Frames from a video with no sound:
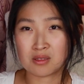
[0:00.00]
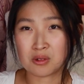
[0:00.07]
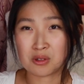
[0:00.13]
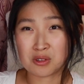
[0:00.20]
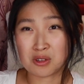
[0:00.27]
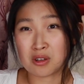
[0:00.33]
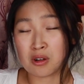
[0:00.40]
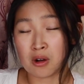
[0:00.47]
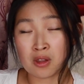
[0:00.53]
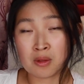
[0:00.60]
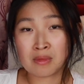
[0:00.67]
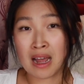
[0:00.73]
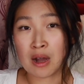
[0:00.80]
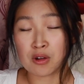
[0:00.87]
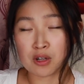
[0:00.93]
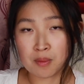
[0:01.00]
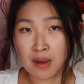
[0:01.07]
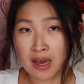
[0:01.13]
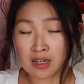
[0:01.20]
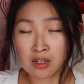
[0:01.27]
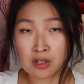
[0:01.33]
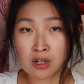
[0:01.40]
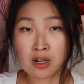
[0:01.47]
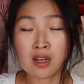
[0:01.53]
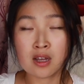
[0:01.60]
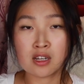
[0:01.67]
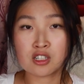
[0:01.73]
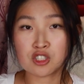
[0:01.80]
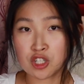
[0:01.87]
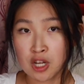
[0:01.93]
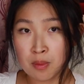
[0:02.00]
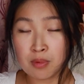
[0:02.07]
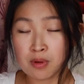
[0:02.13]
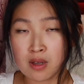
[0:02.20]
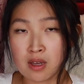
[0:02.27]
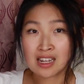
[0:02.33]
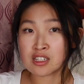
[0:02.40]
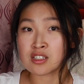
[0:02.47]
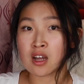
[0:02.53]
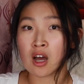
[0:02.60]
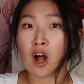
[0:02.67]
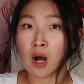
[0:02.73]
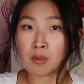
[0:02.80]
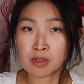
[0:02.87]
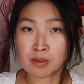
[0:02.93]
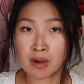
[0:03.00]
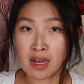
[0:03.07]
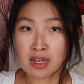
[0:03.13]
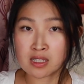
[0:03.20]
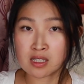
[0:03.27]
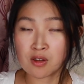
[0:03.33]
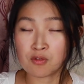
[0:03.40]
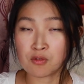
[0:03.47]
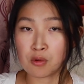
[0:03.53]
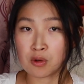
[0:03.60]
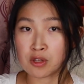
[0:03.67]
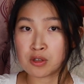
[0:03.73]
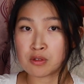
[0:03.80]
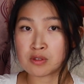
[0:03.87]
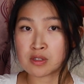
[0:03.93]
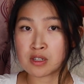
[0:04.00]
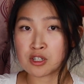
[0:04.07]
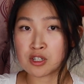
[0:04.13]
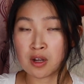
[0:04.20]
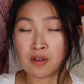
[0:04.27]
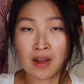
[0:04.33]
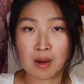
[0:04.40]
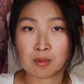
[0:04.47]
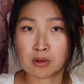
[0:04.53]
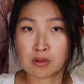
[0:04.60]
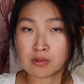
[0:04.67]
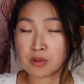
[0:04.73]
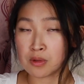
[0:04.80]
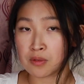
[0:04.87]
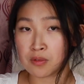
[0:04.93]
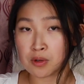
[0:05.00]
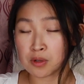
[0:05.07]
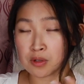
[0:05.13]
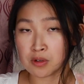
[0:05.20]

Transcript: well, you could call them now a competitor chip, it is not optimized for the usage of Apple. So if you're